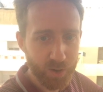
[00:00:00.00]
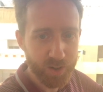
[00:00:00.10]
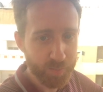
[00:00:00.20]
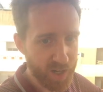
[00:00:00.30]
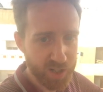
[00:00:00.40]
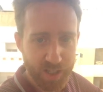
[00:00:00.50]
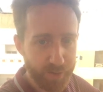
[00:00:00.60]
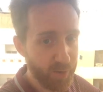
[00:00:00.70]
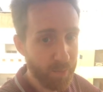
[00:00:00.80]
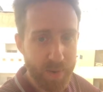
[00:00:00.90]
especially
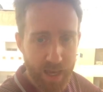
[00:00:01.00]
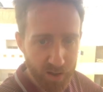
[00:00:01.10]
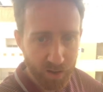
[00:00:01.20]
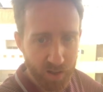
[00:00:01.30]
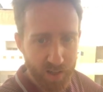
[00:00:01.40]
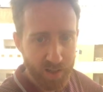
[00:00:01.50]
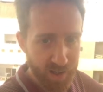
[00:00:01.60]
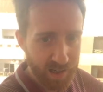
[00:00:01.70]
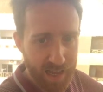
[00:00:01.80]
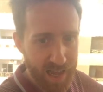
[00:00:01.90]
if you're male
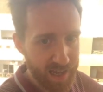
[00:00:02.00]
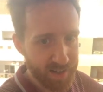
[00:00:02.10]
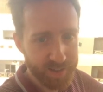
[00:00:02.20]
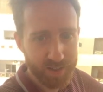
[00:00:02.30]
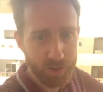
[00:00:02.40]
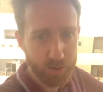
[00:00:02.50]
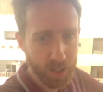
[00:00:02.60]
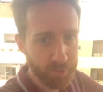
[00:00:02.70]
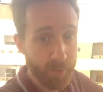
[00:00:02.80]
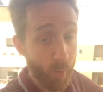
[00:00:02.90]
and you
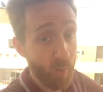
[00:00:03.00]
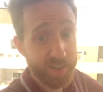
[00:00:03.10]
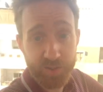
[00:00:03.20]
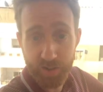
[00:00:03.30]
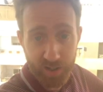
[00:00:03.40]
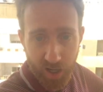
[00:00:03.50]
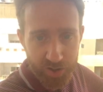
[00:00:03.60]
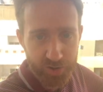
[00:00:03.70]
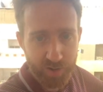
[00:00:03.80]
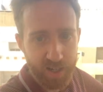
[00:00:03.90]
come from a Western
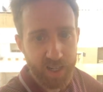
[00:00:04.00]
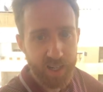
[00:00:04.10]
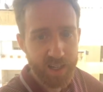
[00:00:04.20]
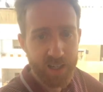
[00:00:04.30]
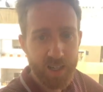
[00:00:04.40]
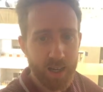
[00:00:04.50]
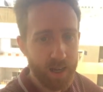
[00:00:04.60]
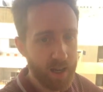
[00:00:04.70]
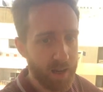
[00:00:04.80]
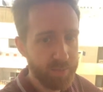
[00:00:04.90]
country.
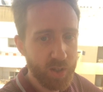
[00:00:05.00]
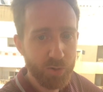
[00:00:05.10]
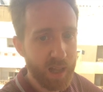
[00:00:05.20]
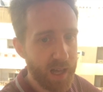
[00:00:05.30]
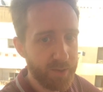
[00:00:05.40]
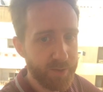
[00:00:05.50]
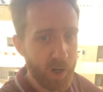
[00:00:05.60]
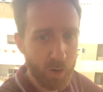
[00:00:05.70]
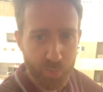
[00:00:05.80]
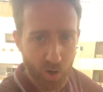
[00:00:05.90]
You will have
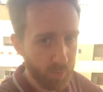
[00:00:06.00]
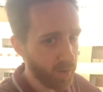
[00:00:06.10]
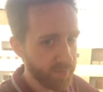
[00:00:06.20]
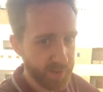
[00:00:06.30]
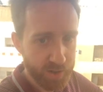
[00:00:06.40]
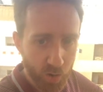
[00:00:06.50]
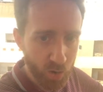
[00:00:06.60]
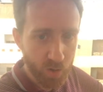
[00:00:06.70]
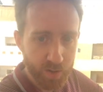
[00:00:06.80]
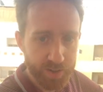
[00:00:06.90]
no problems at
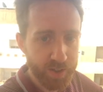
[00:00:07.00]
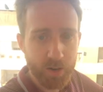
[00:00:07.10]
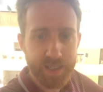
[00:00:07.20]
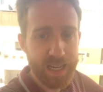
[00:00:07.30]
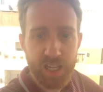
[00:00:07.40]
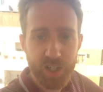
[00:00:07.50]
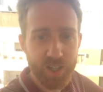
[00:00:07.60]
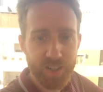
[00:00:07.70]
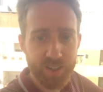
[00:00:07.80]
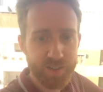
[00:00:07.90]
all. There's no
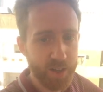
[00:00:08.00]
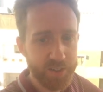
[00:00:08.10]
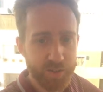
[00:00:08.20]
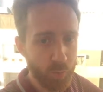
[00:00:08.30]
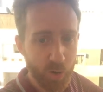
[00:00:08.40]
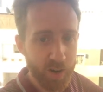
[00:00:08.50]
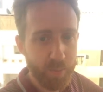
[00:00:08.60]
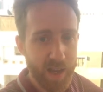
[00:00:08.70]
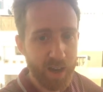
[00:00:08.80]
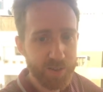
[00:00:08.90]
danger. There's nothing to worry
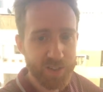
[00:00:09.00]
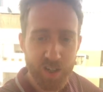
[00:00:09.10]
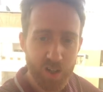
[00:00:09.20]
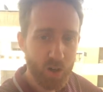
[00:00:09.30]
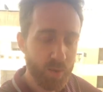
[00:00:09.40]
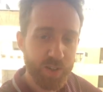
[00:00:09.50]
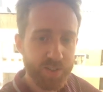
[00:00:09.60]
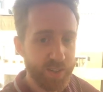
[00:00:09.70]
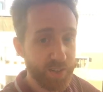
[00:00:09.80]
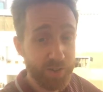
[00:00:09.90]
about.
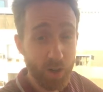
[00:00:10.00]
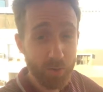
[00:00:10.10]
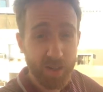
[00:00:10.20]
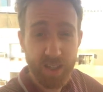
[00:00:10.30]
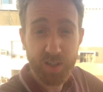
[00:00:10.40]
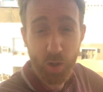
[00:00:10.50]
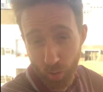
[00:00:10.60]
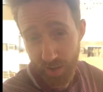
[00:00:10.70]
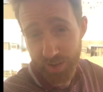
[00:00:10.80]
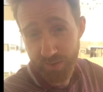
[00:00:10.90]
Obviously, there's not really
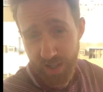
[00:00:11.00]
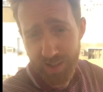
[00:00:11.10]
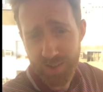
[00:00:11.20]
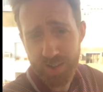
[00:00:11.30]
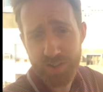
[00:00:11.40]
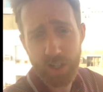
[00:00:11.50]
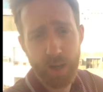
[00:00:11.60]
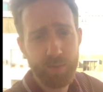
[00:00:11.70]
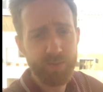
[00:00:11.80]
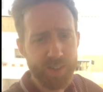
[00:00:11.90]
tourist visas to
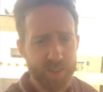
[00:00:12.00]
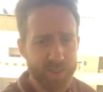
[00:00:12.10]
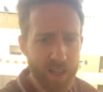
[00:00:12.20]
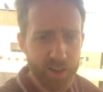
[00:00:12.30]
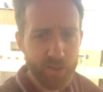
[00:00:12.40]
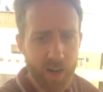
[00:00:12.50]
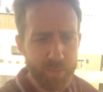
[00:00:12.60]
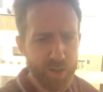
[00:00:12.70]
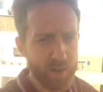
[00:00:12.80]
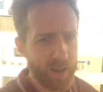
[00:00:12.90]
come and visit Saudi
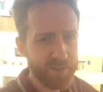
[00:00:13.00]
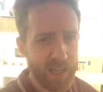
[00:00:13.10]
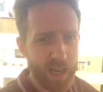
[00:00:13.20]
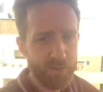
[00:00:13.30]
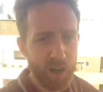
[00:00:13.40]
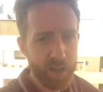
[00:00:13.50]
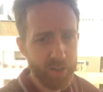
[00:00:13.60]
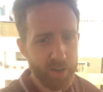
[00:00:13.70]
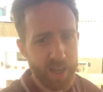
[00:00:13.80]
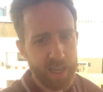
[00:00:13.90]
Arabia. You have to have
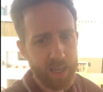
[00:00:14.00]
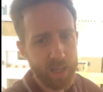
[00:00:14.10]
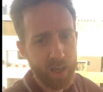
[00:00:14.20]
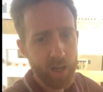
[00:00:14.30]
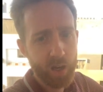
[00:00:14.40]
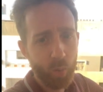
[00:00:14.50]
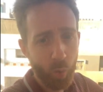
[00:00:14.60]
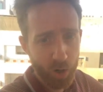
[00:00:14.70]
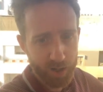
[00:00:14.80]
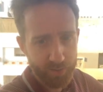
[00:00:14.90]
either a
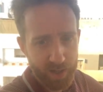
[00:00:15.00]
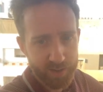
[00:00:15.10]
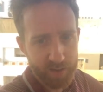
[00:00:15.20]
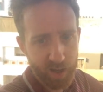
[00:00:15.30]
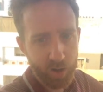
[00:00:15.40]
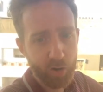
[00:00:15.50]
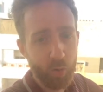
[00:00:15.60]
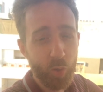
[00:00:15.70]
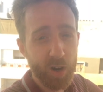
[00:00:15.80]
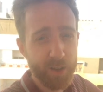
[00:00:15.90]
work visa or
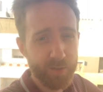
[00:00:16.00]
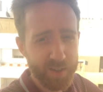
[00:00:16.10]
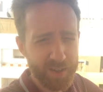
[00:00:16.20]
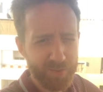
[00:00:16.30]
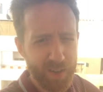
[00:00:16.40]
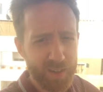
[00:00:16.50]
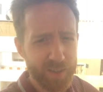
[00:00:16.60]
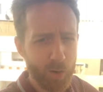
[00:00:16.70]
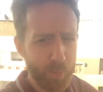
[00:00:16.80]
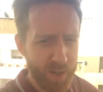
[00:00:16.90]
a work visit
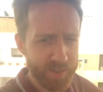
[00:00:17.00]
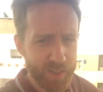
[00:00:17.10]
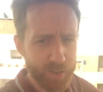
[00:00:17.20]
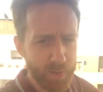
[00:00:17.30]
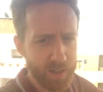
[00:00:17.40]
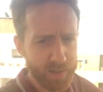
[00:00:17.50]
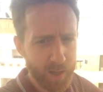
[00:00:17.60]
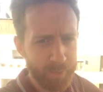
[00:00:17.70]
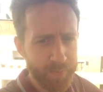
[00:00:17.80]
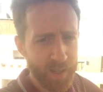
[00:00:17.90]
visa or business
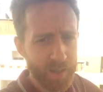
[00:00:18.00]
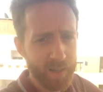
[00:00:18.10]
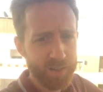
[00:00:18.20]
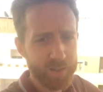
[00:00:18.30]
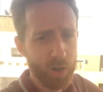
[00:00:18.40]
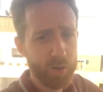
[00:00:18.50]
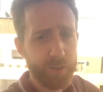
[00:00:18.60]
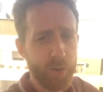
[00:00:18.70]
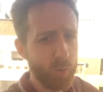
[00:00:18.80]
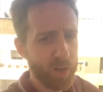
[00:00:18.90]
visa. So
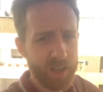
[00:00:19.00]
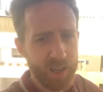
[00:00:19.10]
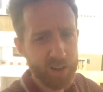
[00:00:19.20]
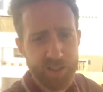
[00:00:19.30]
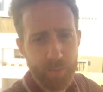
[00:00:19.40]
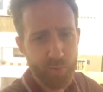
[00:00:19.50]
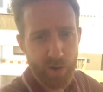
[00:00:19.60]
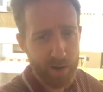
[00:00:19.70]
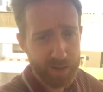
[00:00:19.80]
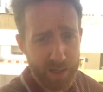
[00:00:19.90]
if you're working here
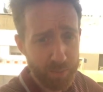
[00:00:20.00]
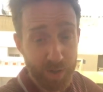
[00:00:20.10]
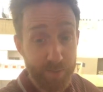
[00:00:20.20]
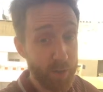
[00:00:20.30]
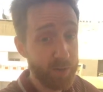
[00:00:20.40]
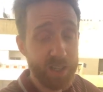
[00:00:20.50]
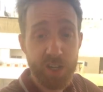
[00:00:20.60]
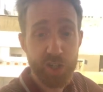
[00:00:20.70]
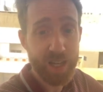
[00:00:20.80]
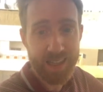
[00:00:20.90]
temporarily, but if you
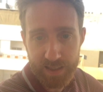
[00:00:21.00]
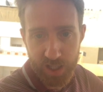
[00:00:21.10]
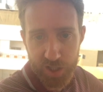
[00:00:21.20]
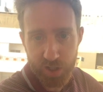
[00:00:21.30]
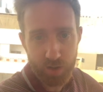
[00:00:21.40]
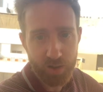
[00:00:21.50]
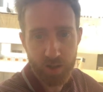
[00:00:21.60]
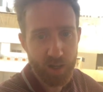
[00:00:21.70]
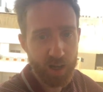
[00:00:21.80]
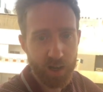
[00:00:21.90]
teach English
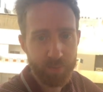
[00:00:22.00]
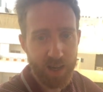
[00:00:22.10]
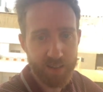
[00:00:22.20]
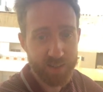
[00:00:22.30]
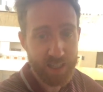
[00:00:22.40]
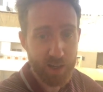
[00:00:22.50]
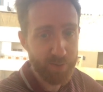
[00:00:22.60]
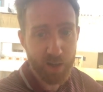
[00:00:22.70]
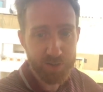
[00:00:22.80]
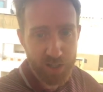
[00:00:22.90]
as an
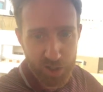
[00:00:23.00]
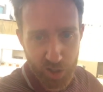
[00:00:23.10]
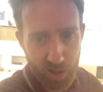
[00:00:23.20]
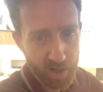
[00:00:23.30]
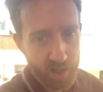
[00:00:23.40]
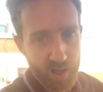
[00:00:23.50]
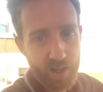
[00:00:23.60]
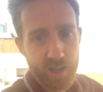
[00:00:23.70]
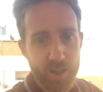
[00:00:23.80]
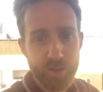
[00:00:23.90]
EFL teacher,
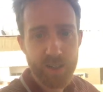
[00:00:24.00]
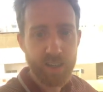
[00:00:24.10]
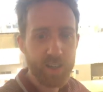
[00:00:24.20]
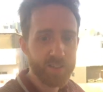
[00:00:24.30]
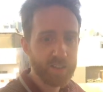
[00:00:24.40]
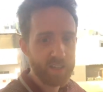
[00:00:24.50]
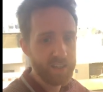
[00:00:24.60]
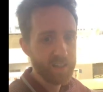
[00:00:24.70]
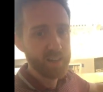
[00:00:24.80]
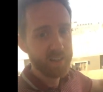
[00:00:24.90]
you can
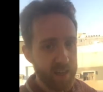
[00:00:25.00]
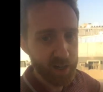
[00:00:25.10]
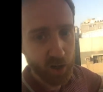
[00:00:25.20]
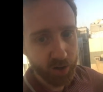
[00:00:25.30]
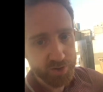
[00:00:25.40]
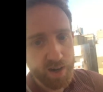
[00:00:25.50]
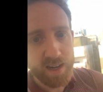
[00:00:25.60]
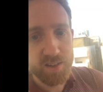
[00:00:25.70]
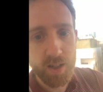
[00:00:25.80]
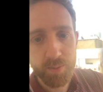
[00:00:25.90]
easily get a
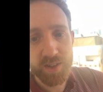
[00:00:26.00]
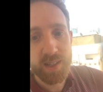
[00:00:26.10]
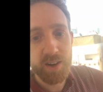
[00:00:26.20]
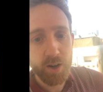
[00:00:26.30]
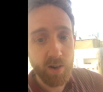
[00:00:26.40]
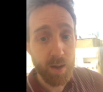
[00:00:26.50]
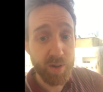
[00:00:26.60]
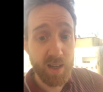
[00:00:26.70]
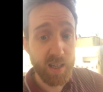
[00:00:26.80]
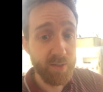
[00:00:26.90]
contract to come to Saudi
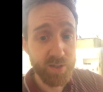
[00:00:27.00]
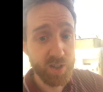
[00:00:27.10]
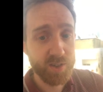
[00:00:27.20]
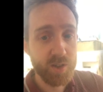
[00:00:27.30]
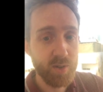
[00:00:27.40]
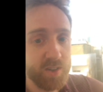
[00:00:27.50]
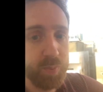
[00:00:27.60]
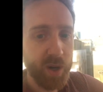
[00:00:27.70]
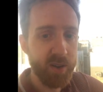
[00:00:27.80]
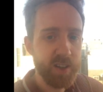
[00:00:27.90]
Arabia, even just to
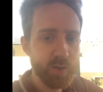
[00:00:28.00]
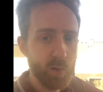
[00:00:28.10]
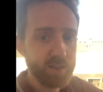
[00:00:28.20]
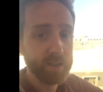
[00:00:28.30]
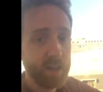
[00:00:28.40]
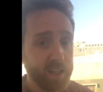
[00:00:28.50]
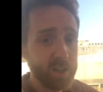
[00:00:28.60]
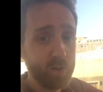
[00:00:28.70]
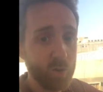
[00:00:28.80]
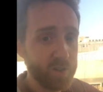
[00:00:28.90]
experience what it's
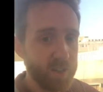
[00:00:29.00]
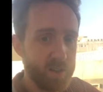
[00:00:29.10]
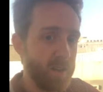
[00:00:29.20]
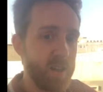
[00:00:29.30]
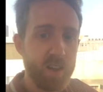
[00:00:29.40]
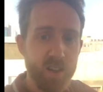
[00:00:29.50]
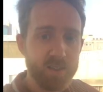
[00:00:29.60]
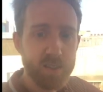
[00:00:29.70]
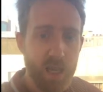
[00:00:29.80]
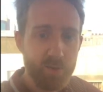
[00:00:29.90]
like, or to
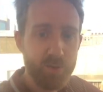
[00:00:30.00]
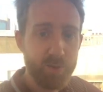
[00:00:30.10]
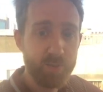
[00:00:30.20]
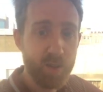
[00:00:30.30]
save